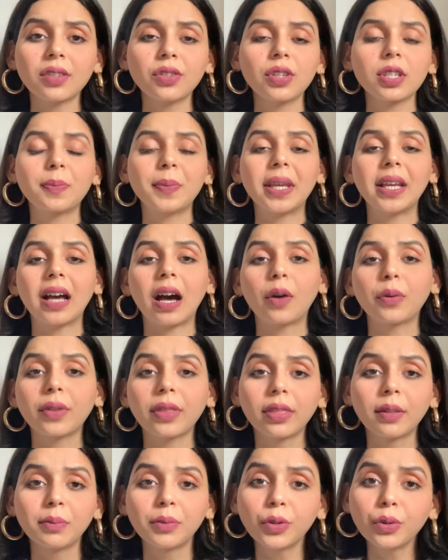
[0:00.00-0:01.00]
just being out in
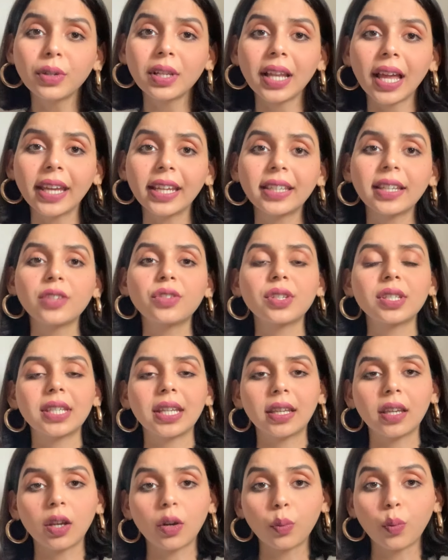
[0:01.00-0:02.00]
the moonlight, and just
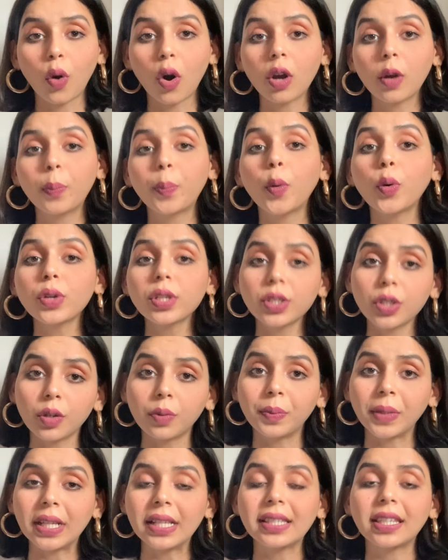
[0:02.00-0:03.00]
taking a walk post your
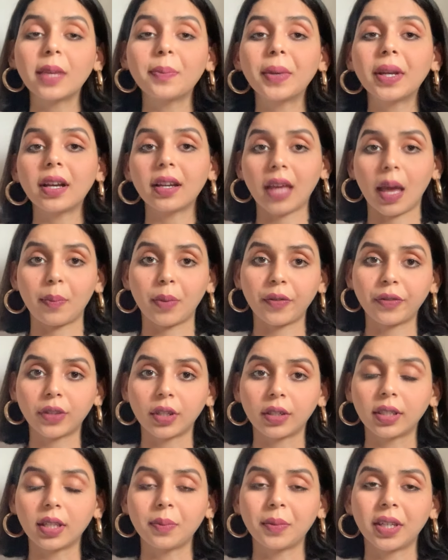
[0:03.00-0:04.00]
meals, keeping a gap of
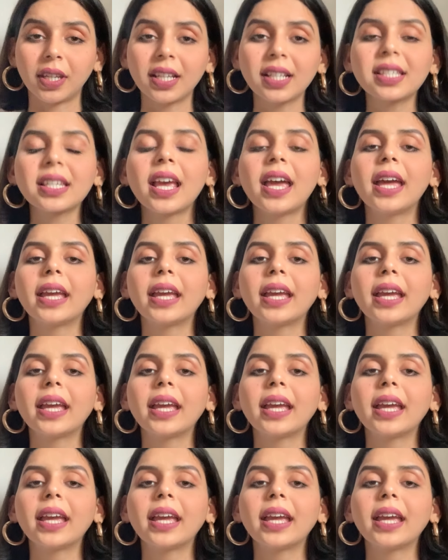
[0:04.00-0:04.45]
30 minutes,